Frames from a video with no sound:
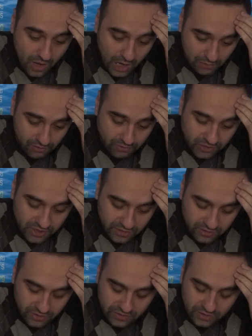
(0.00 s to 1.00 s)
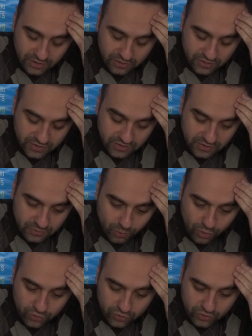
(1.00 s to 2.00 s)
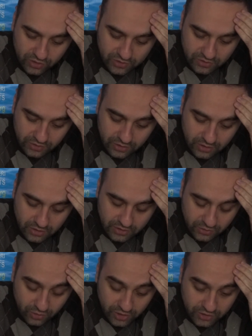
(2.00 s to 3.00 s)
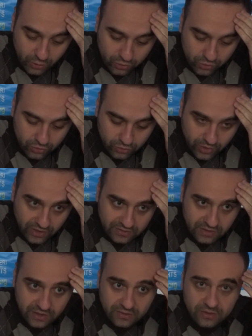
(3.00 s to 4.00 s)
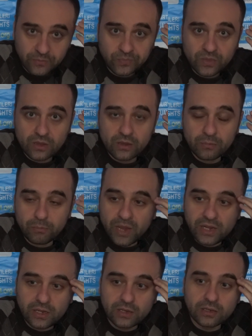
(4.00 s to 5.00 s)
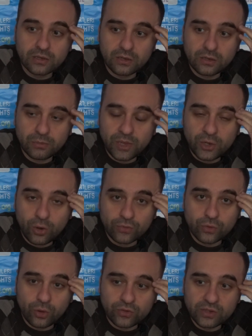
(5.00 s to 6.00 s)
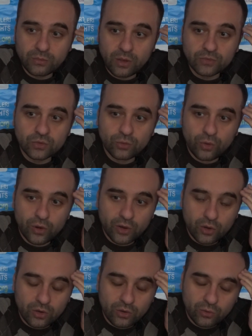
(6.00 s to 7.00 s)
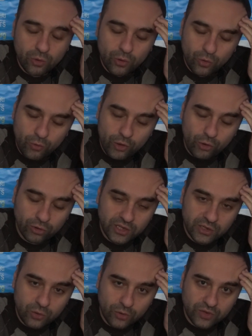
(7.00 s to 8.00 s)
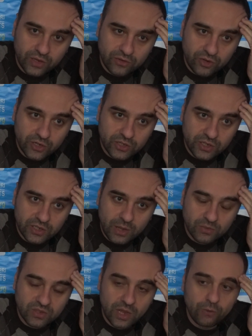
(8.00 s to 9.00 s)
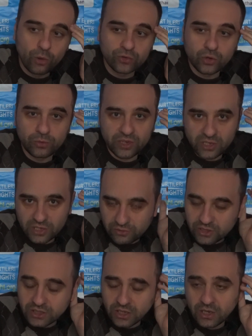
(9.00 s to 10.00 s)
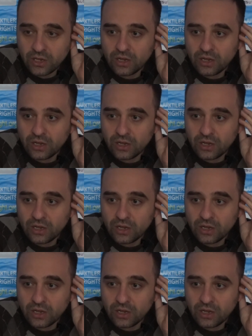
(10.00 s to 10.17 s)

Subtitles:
However, in recent months, it occurred to us that many of those imams who were only in concentration camps have also been given